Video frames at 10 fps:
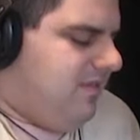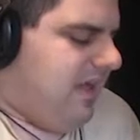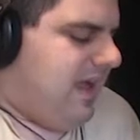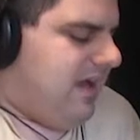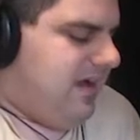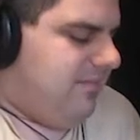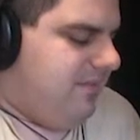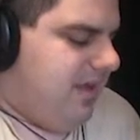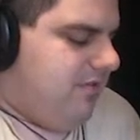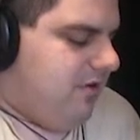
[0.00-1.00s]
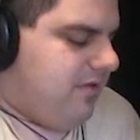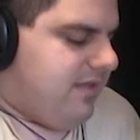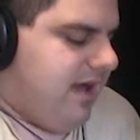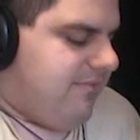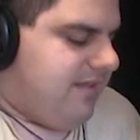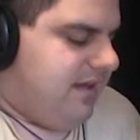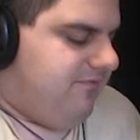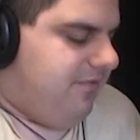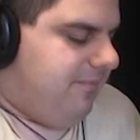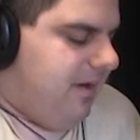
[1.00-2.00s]
that um, he wrote his top
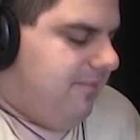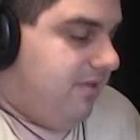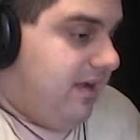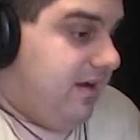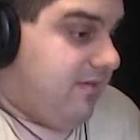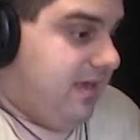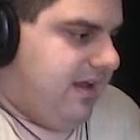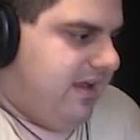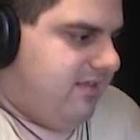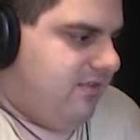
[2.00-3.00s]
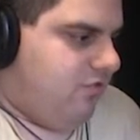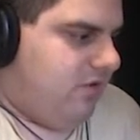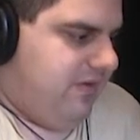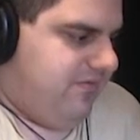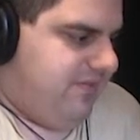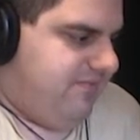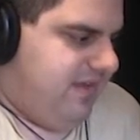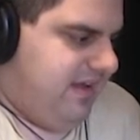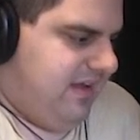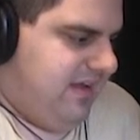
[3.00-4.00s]
ten football players heading into
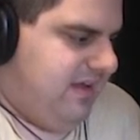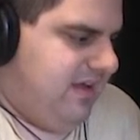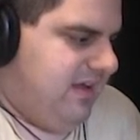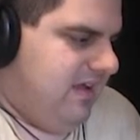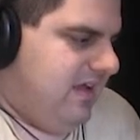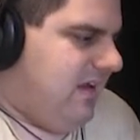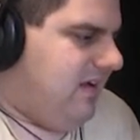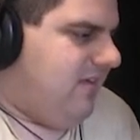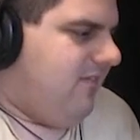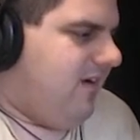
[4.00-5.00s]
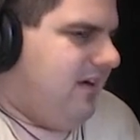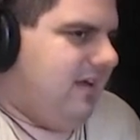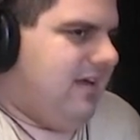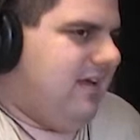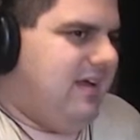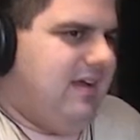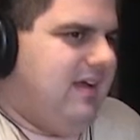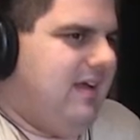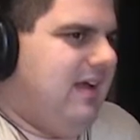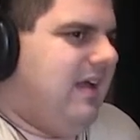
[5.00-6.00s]
2015. You know what?
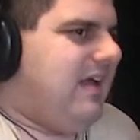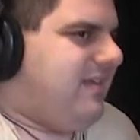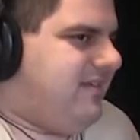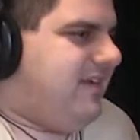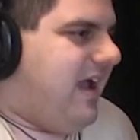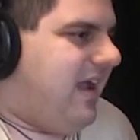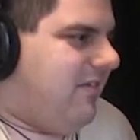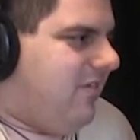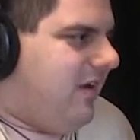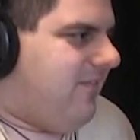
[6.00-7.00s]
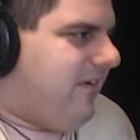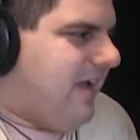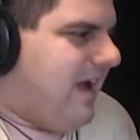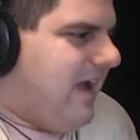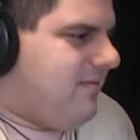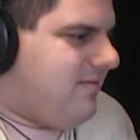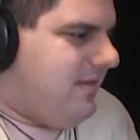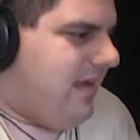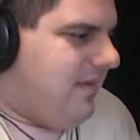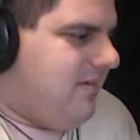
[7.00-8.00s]
It's January for God's
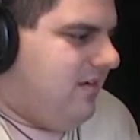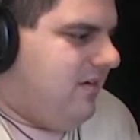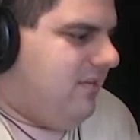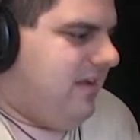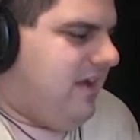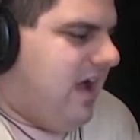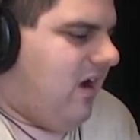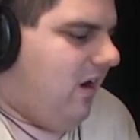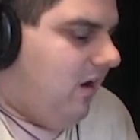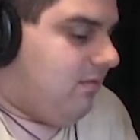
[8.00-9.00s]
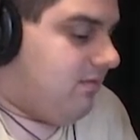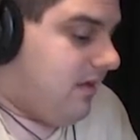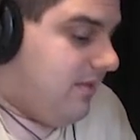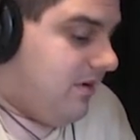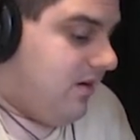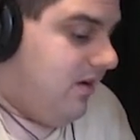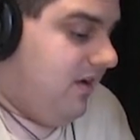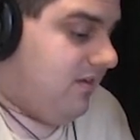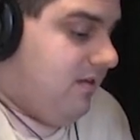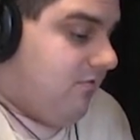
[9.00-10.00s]
sakes. You know what I mean? You got all summer
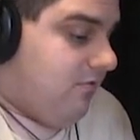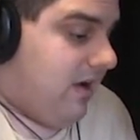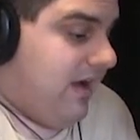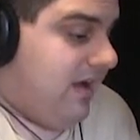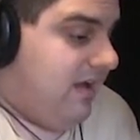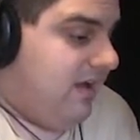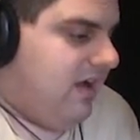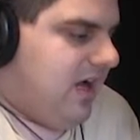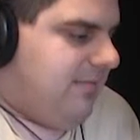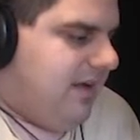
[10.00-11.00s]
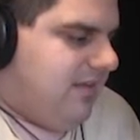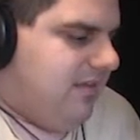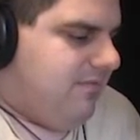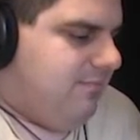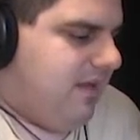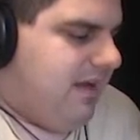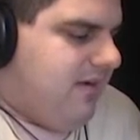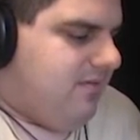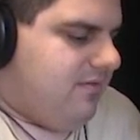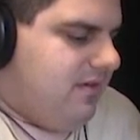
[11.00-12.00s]
to write about these
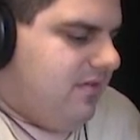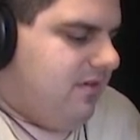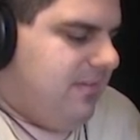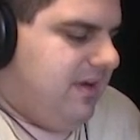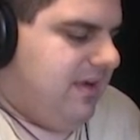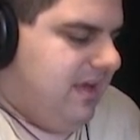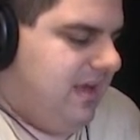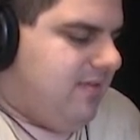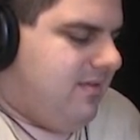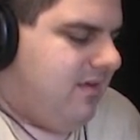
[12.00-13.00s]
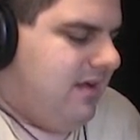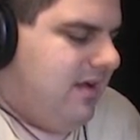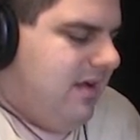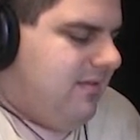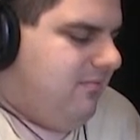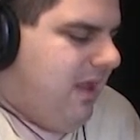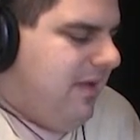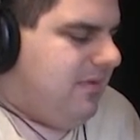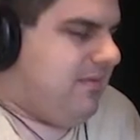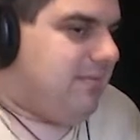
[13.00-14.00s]
players. You know what I mean? It's it's
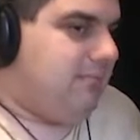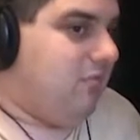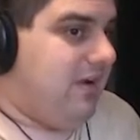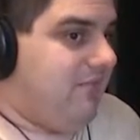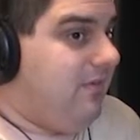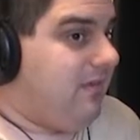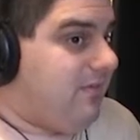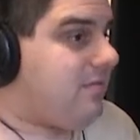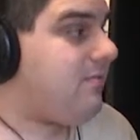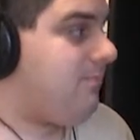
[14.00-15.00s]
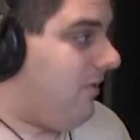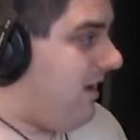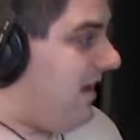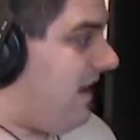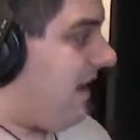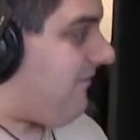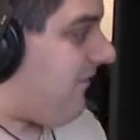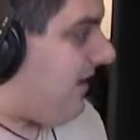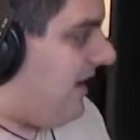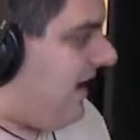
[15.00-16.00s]
we haven't even went, went to spring yet
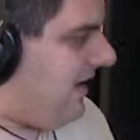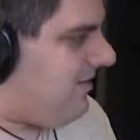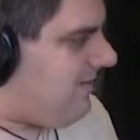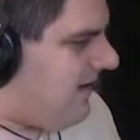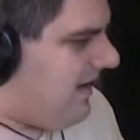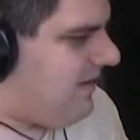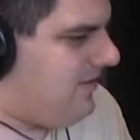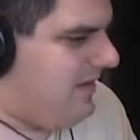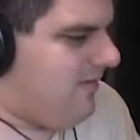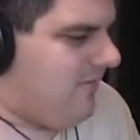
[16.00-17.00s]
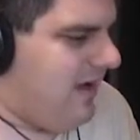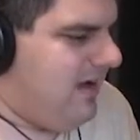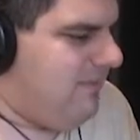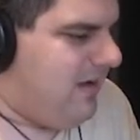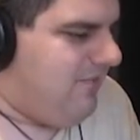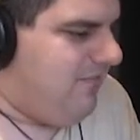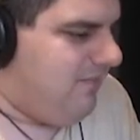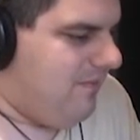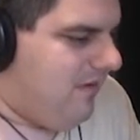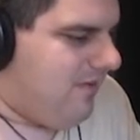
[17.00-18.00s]
for God's sakes, and you're writing about
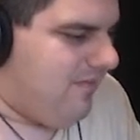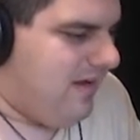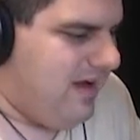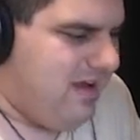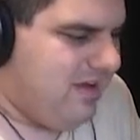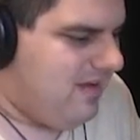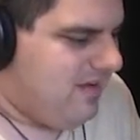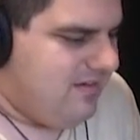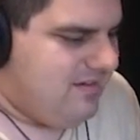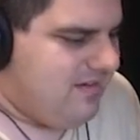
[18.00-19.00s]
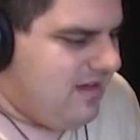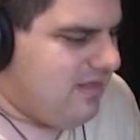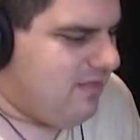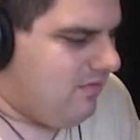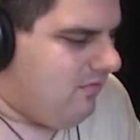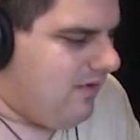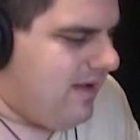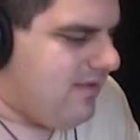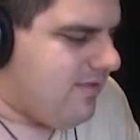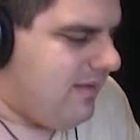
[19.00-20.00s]
football already jeez
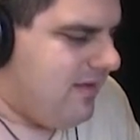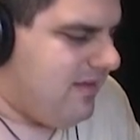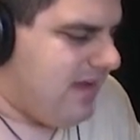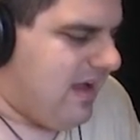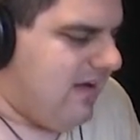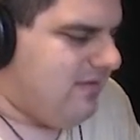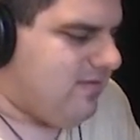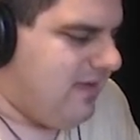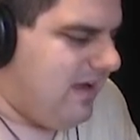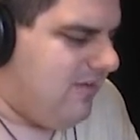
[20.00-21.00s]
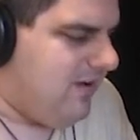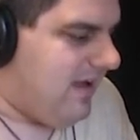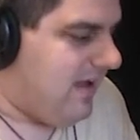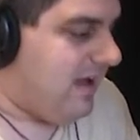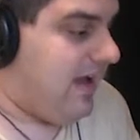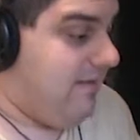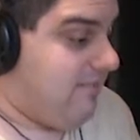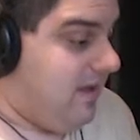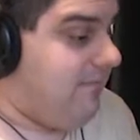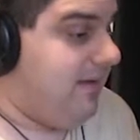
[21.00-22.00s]
Louise. I mean, like, I understand you want to get
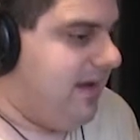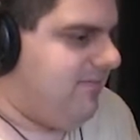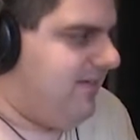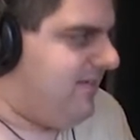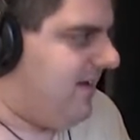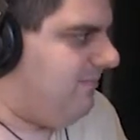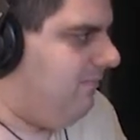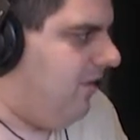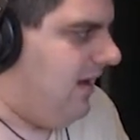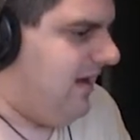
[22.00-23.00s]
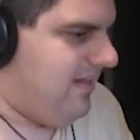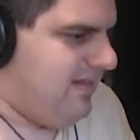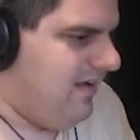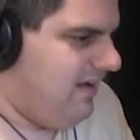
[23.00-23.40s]
hyped up and everything, but